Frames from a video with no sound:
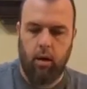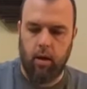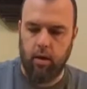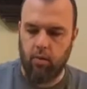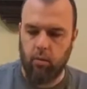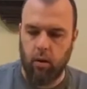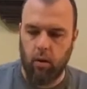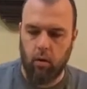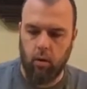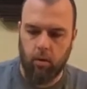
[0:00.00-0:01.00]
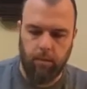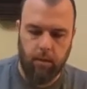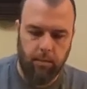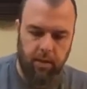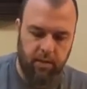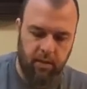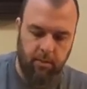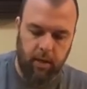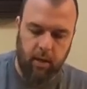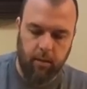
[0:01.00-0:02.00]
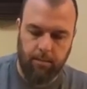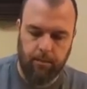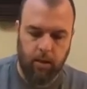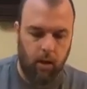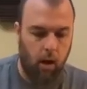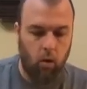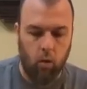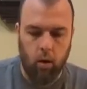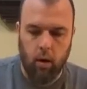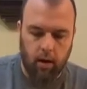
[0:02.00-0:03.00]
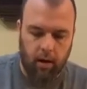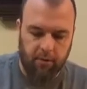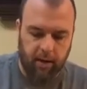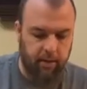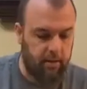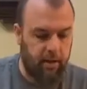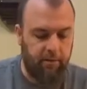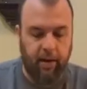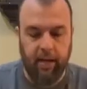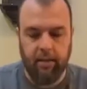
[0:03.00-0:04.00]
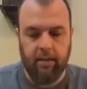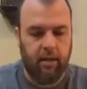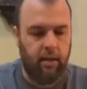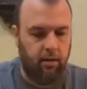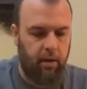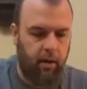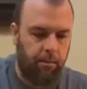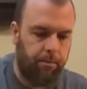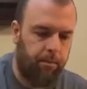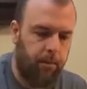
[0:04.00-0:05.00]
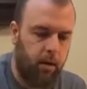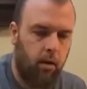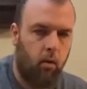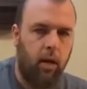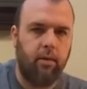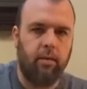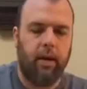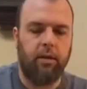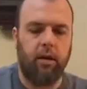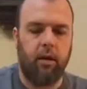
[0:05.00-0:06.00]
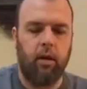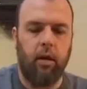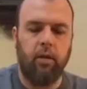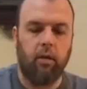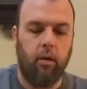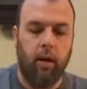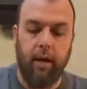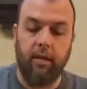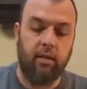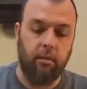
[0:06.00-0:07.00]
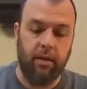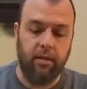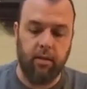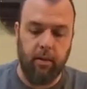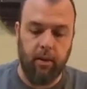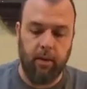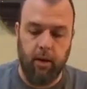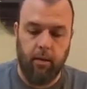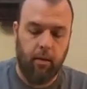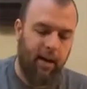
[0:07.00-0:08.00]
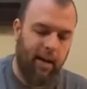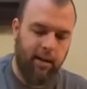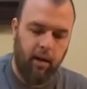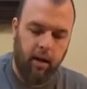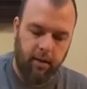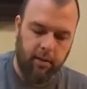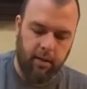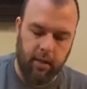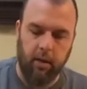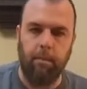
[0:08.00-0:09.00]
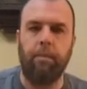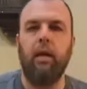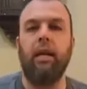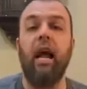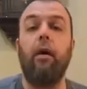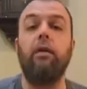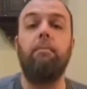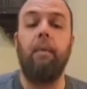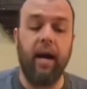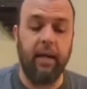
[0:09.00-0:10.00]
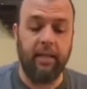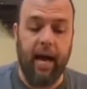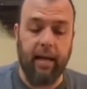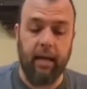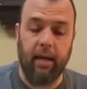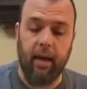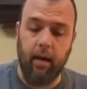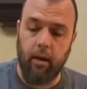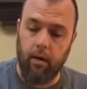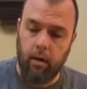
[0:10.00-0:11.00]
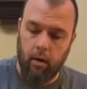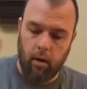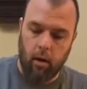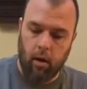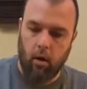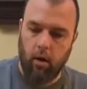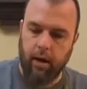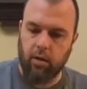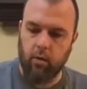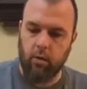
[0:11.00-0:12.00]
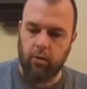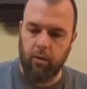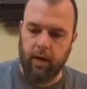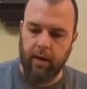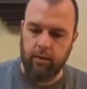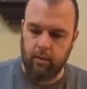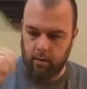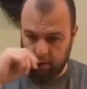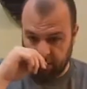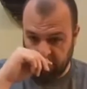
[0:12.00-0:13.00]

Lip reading: his roll misses me. Oh, I forgot to see if I insta-killed him. Well, it was my turn. So he still misses me, but I did not insta-kill him. Now it's my attack again. Oh, I get to roll 2 dice.